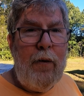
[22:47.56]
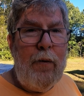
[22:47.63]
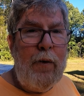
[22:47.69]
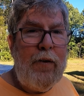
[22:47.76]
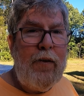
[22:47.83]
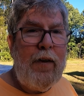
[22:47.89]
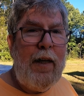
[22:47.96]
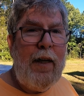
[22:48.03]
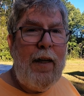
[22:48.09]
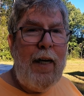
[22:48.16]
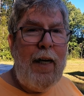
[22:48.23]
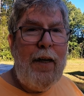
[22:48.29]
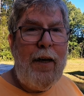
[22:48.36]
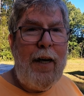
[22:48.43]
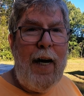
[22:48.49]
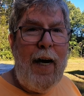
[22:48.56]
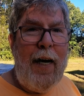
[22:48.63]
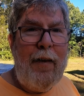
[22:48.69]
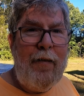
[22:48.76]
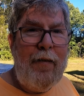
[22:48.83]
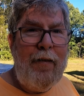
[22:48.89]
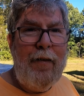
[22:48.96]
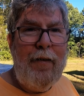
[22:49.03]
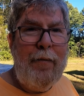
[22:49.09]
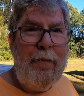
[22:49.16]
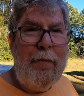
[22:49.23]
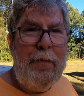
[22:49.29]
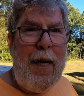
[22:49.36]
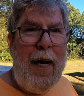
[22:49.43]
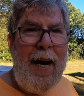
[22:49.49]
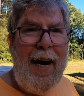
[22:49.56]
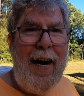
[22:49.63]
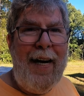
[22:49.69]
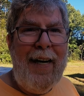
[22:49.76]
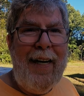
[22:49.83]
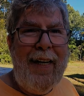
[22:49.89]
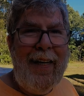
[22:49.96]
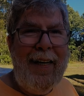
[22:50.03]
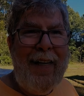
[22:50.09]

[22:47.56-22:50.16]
We'll see you later, guys. Bye.